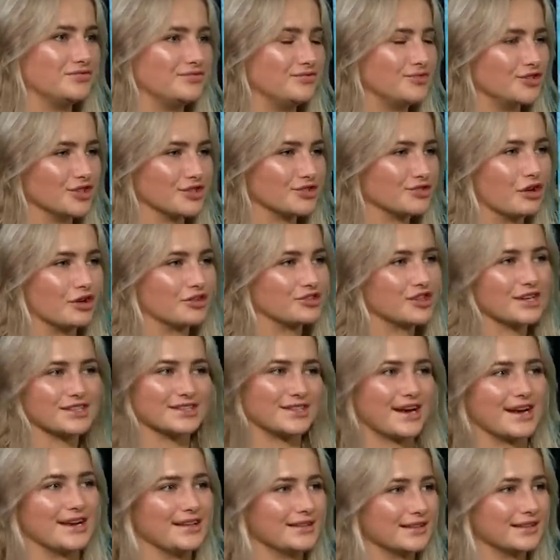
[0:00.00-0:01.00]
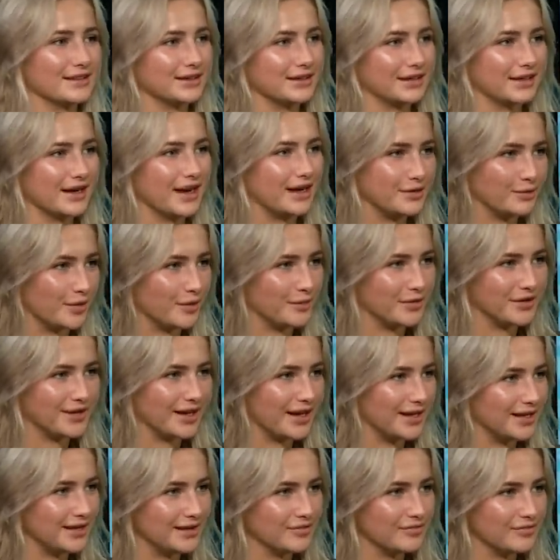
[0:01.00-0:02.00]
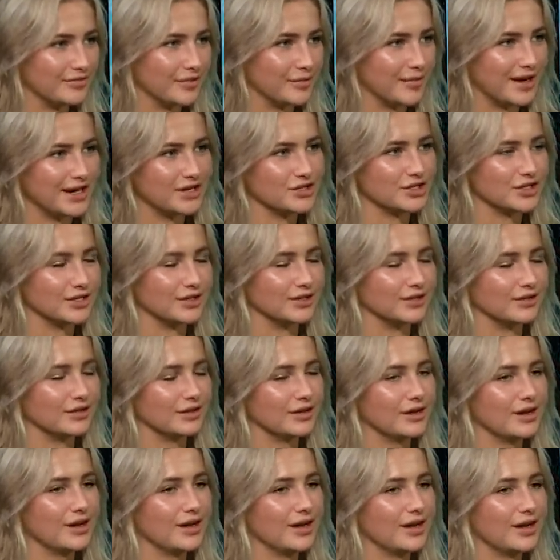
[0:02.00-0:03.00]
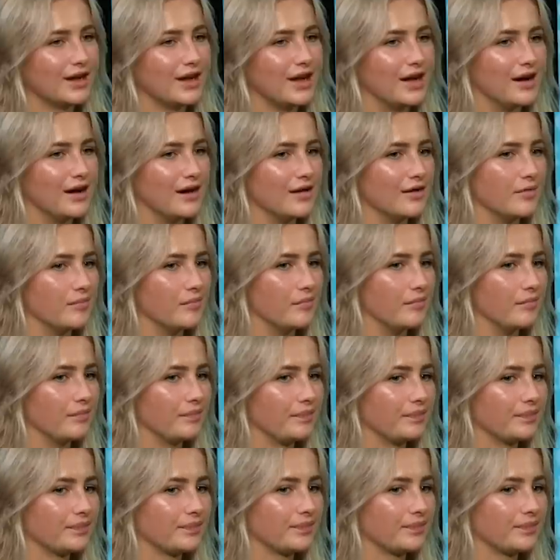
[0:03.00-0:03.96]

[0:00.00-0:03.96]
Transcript: just not trust anything, anyone with any information, um,